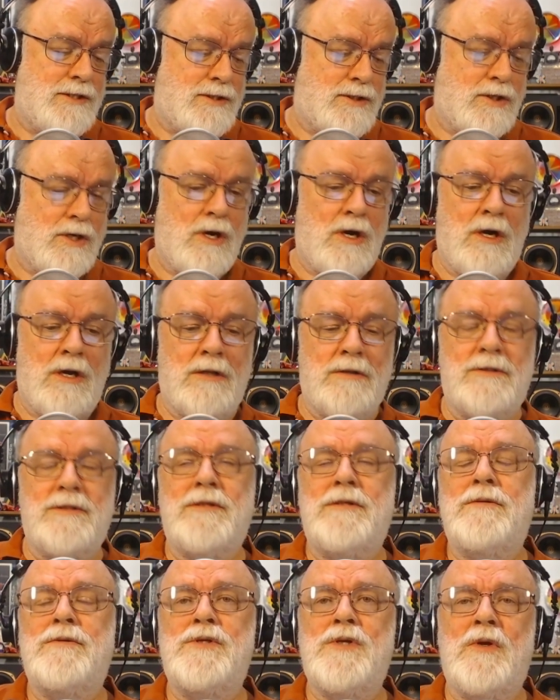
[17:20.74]
it's called.
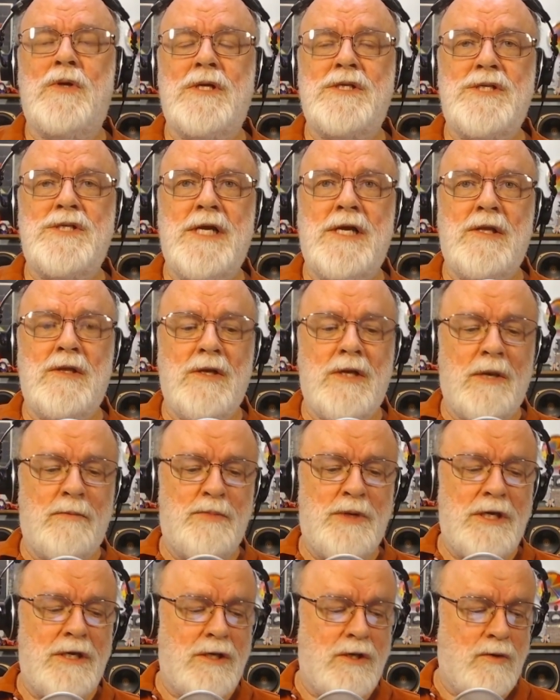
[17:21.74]
Yes. So let's take a look at
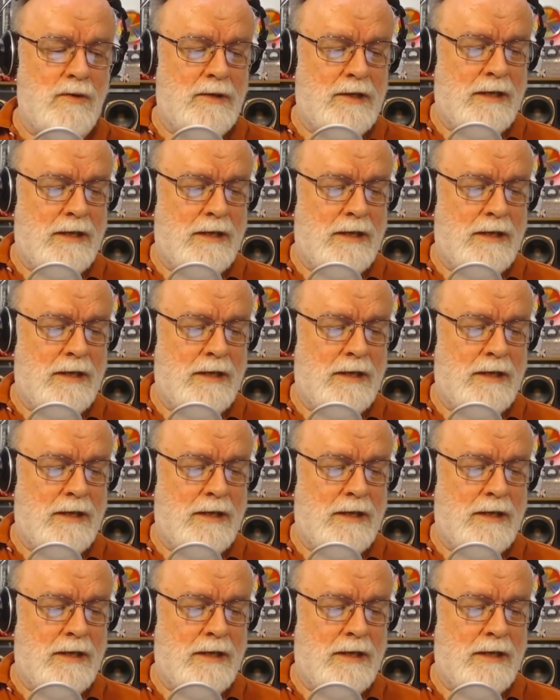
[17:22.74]
PQ